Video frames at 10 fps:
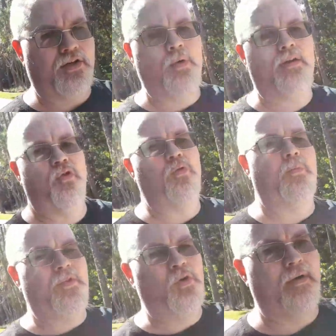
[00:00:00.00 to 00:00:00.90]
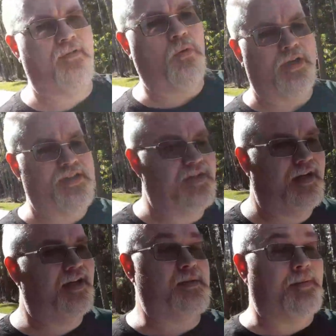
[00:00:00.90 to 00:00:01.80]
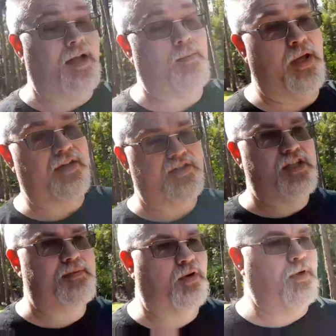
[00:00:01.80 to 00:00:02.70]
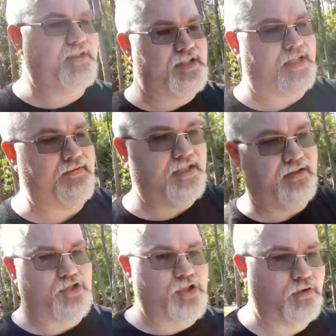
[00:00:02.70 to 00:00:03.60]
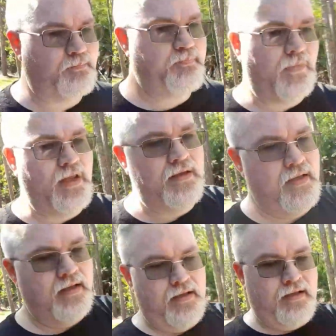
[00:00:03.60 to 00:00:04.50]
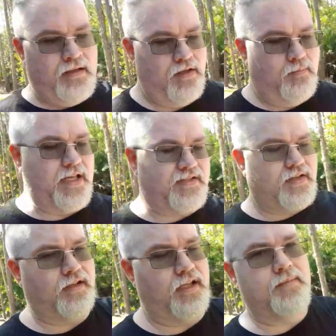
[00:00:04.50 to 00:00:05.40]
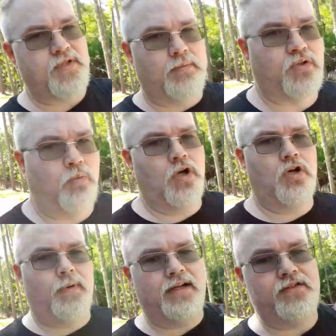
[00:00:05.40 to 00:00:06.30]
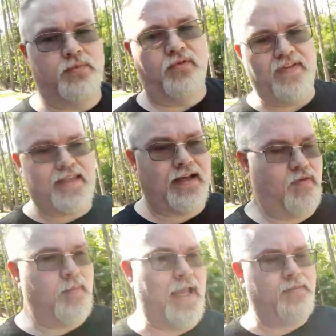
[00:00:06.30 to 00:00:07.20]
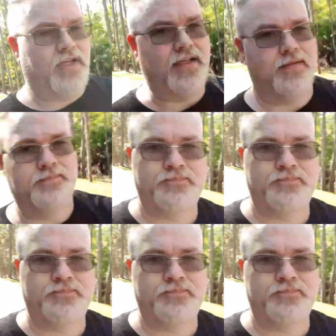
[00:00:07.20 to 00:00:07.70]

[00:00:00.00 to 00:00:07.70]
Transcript: Whoever whoever it was, it is. I'll be honest, it's been a while since I've seen the show. You know, basically comes up with a workaround to prevent that from happening.